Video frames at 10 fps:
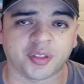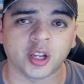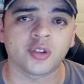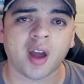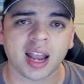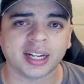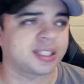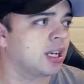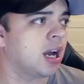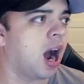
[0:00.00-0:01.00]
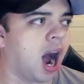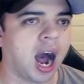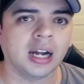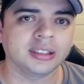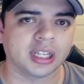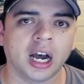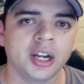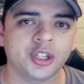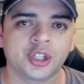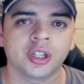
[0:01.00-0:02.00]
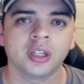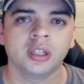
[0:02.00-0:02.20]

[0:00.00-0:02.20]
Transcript: Thunder Dragons untouched.